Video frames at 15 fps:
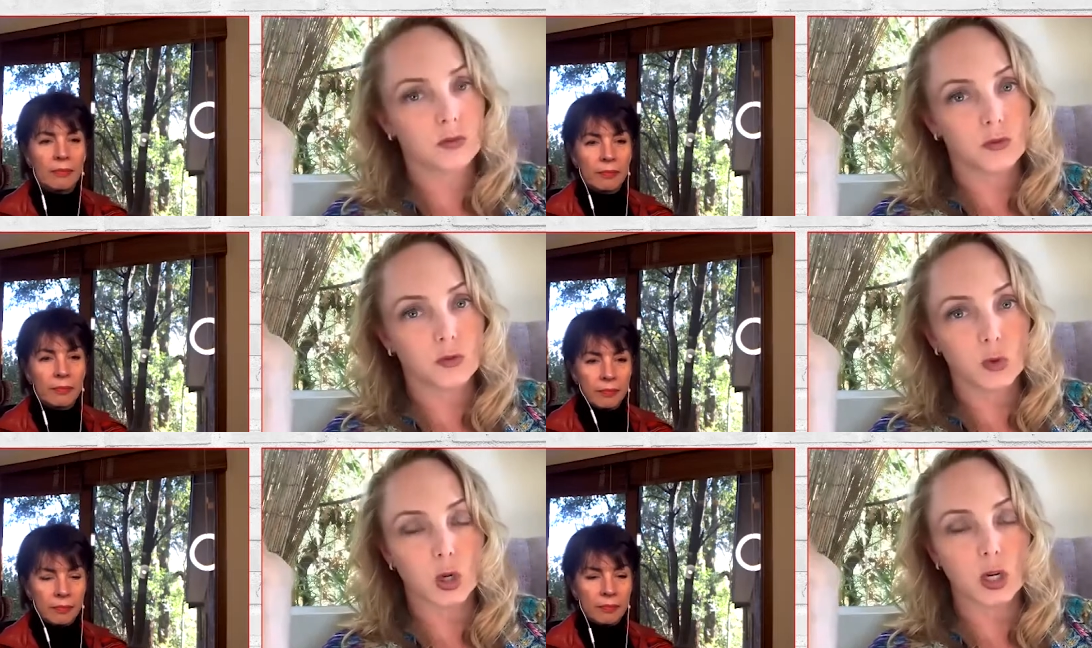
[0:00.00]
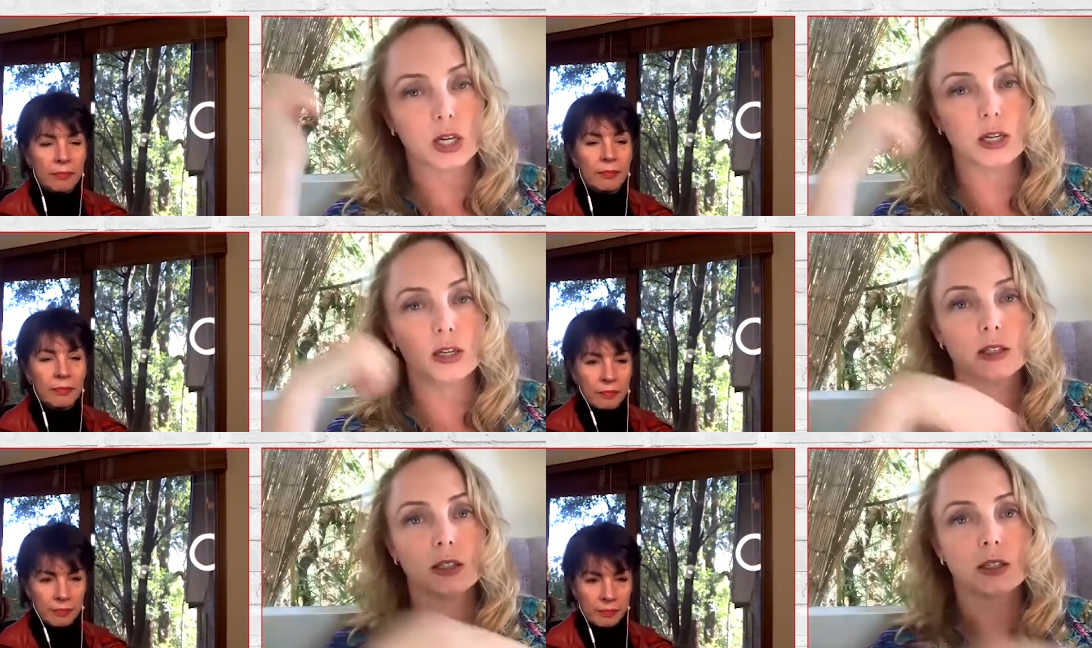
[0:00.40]
Speaker 1: four
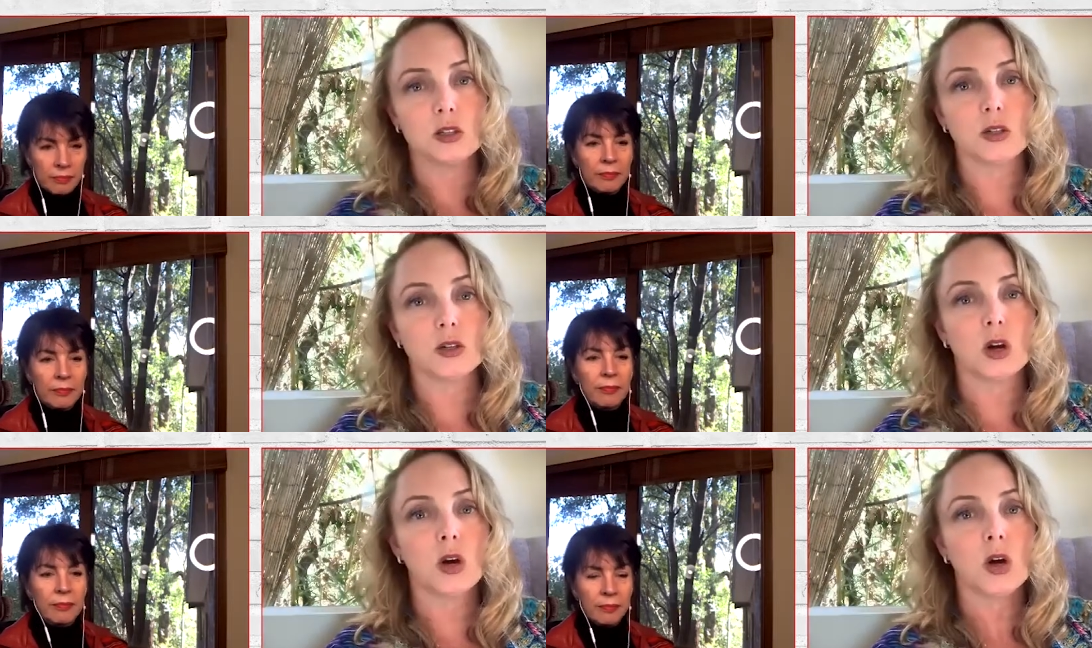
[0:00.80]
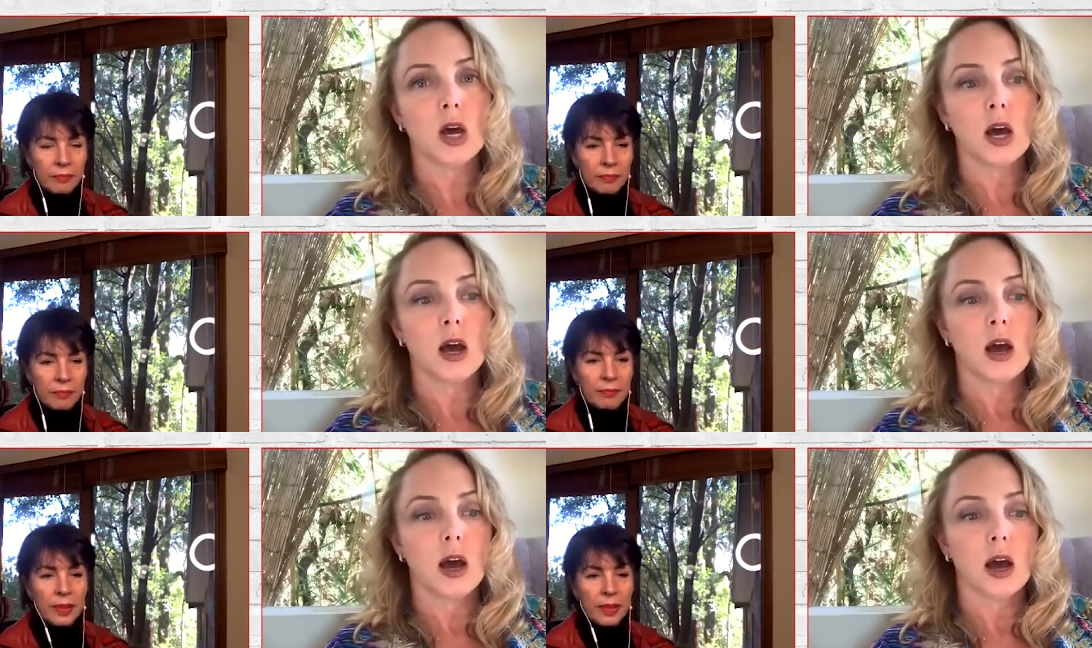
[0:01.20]
kids, as you know.
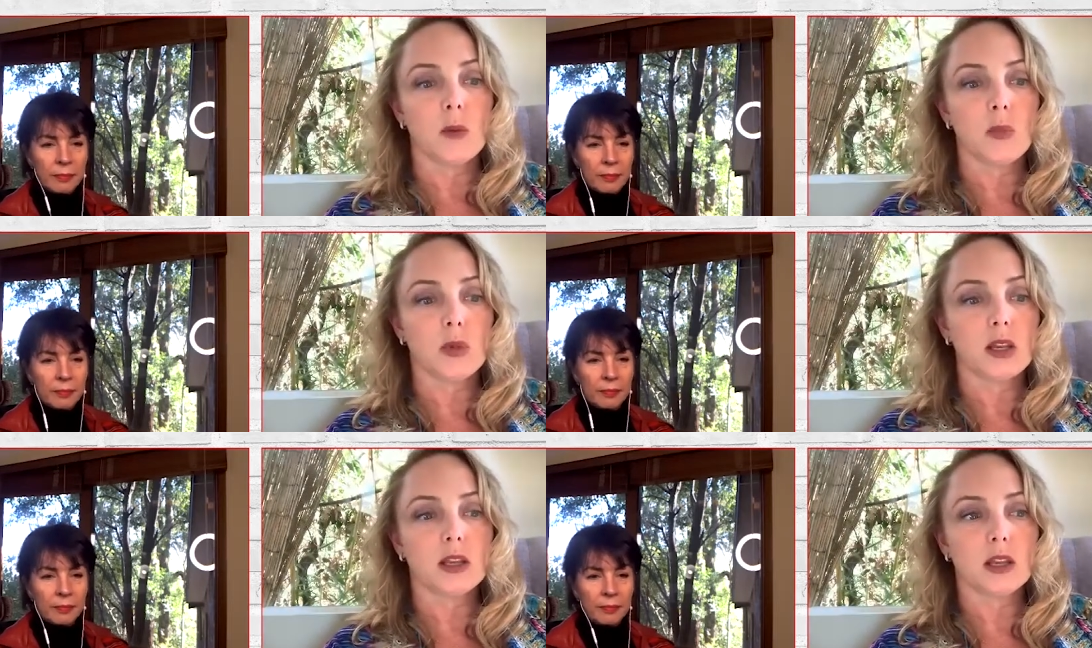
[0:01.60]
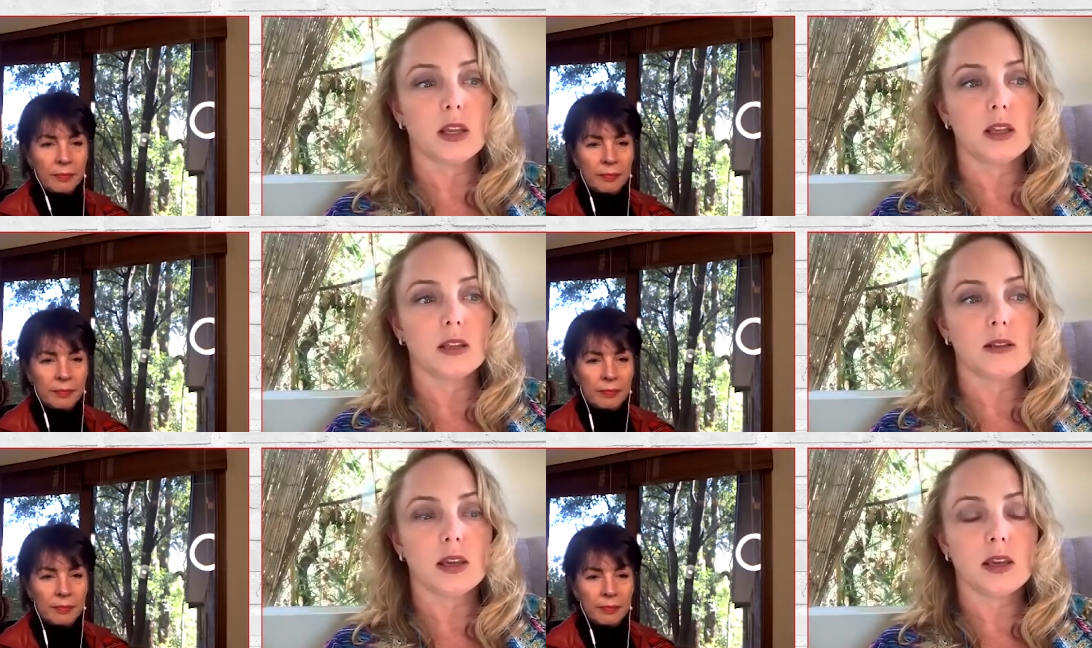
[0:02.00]
Yeah. I mean, it, it
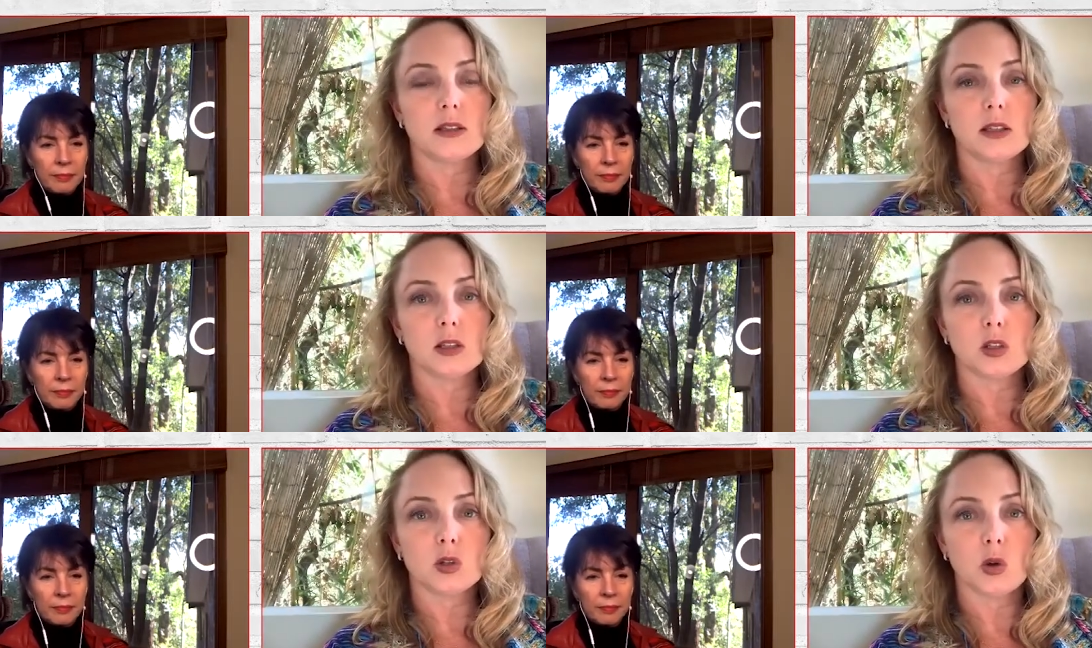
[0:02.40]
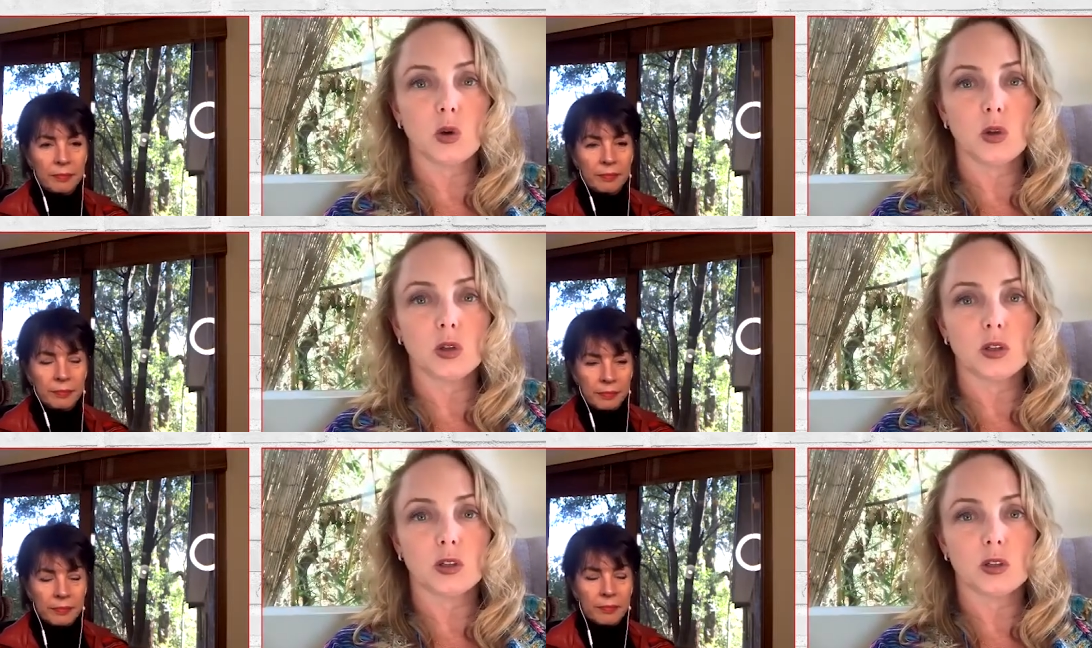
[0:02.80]
takes its toll,
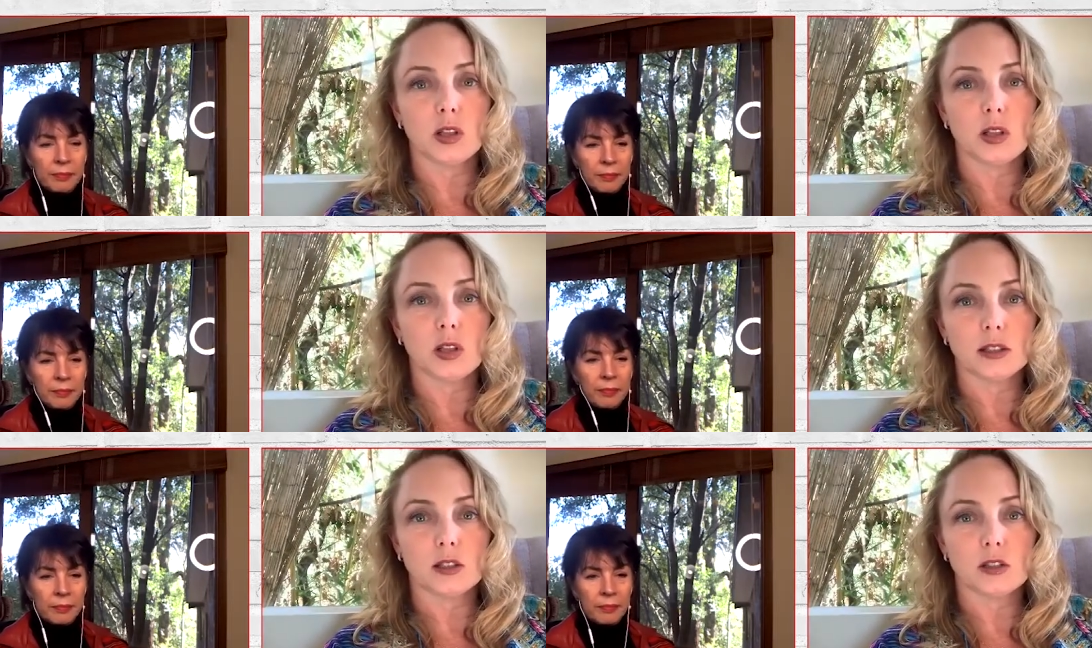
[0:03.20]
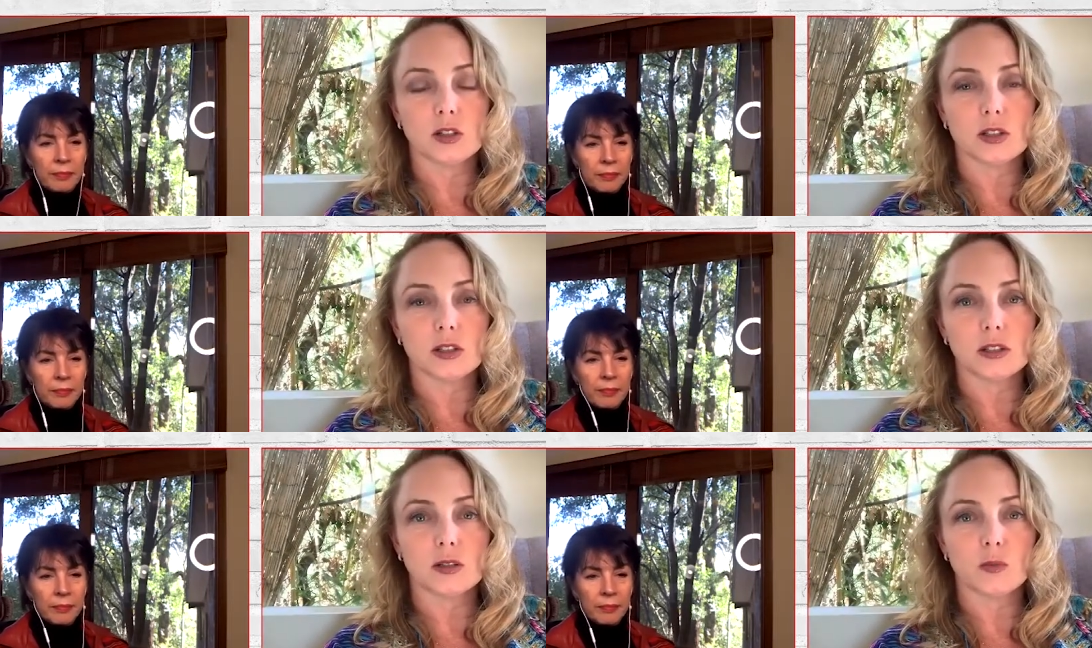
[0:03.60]
and you'd like to
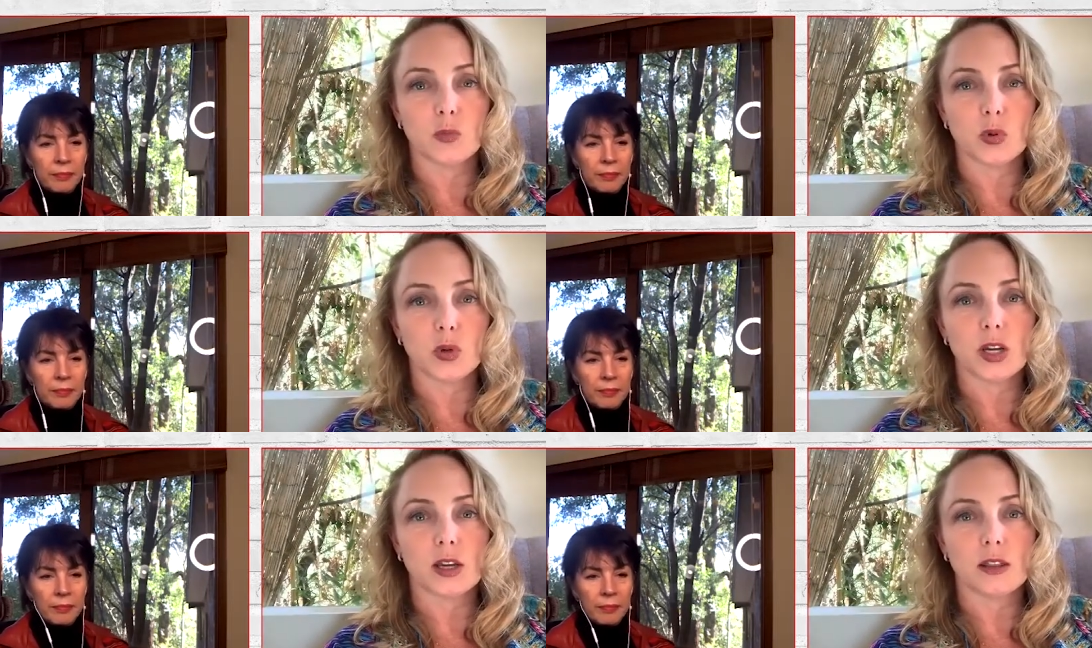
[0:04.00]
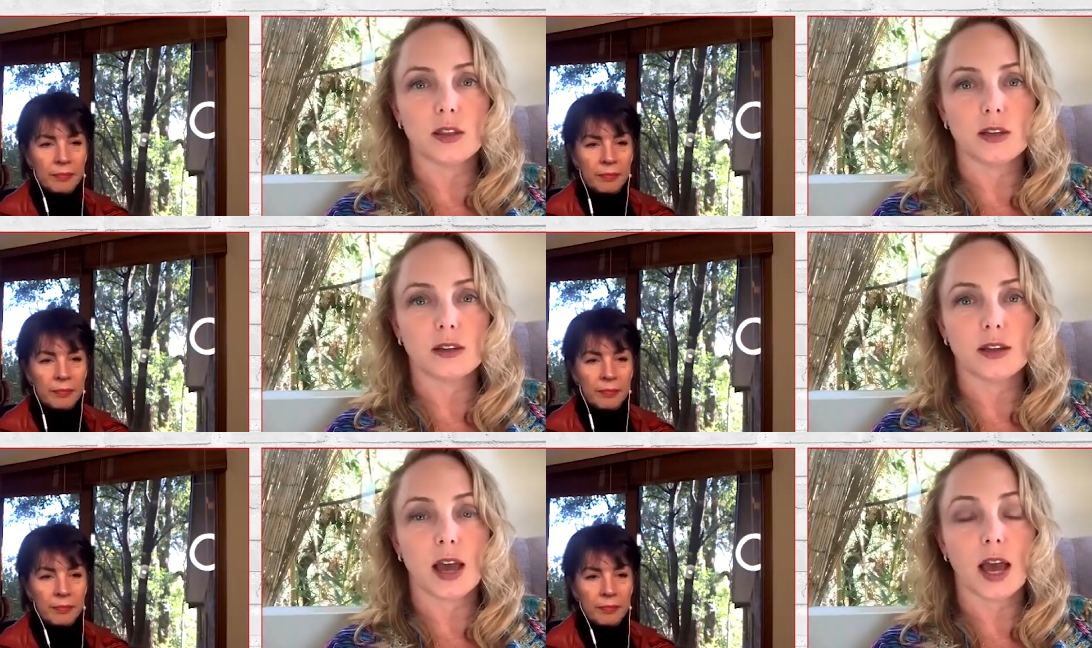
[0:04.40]
just breathe.
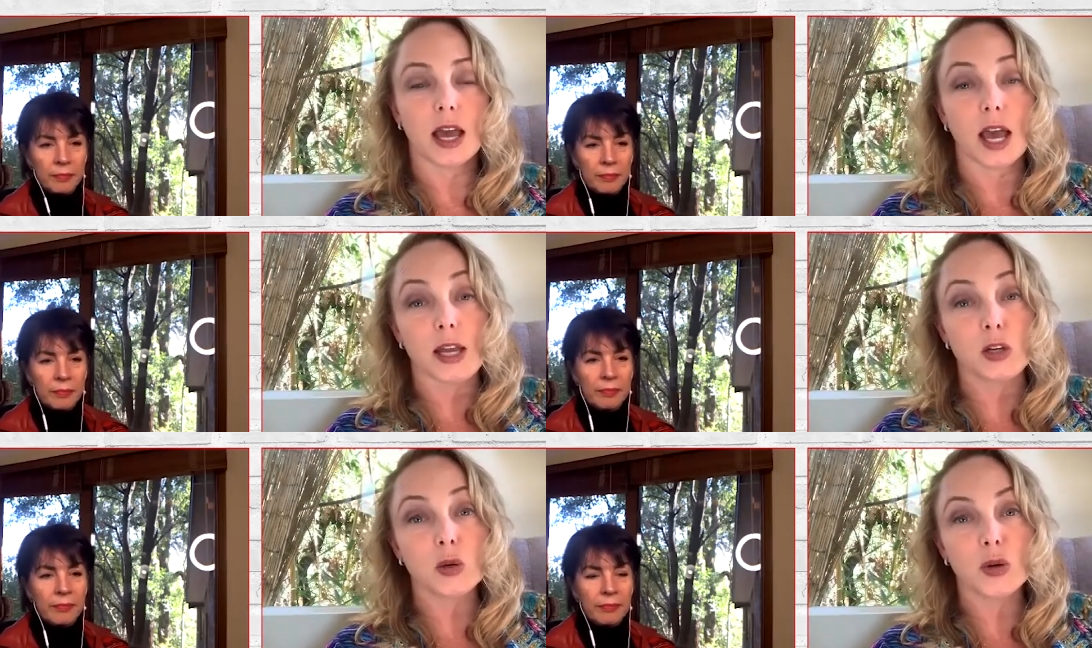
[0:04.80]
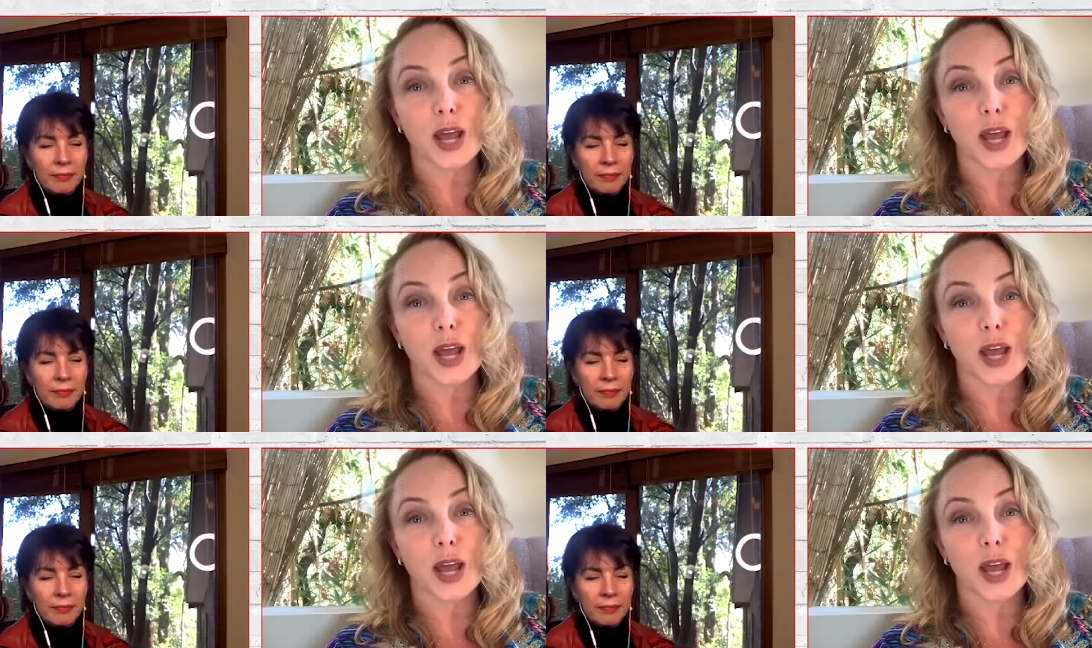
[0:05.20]
And I, I don't